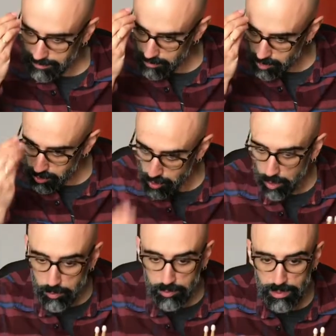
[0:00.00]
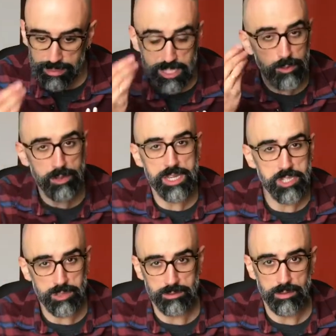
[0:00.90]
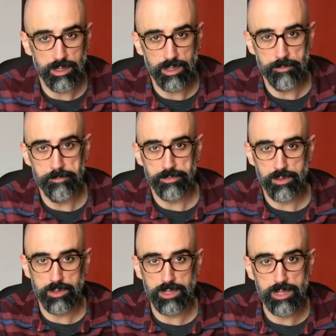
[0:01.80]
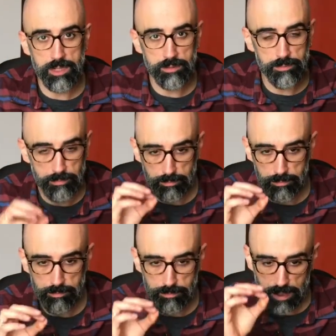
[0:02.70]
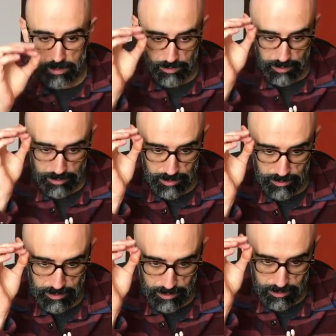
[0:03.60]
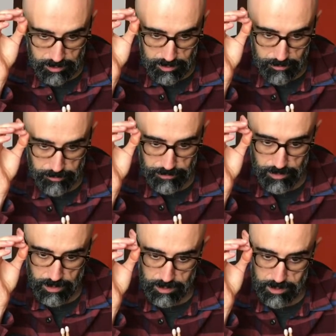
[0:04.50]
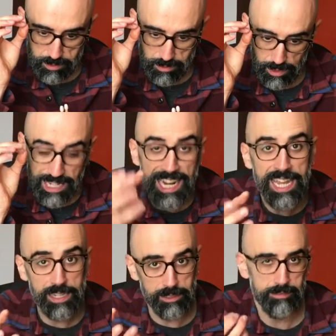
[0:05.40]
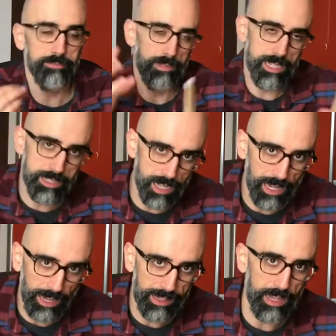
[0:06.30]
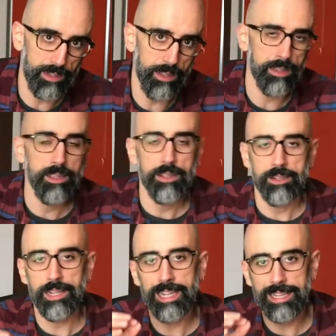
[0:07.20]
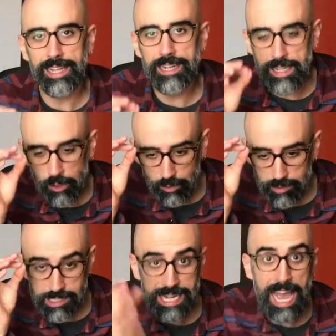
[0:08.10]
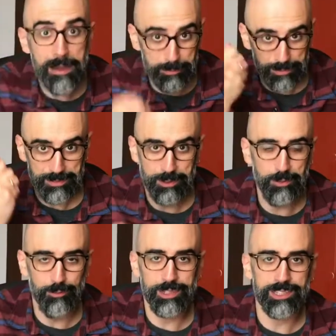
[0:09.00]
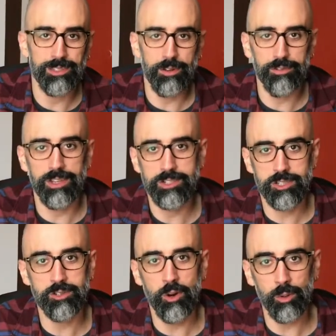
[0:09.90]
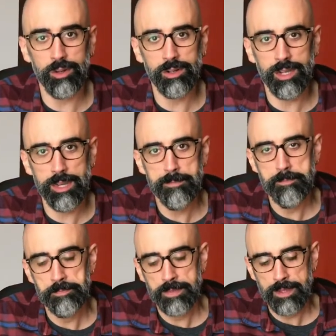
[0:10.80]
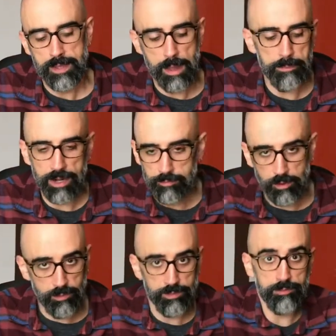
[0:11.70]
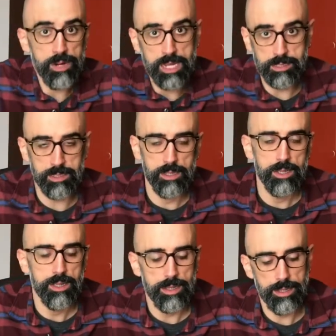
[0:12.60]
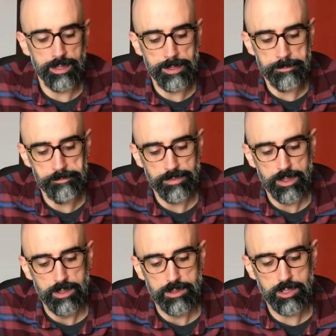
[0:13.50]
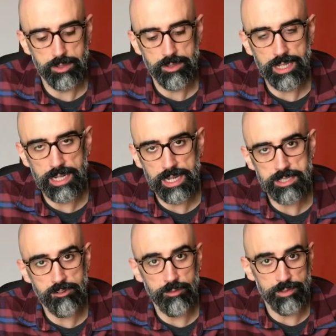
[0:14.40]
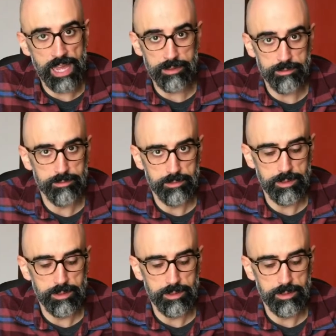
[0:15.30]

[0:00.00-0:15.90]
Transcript: strum, more articulation. You can hear better the click, let's say like that, the click or the slap of the stroke, okay, apart from the rest, so you get an extra of that.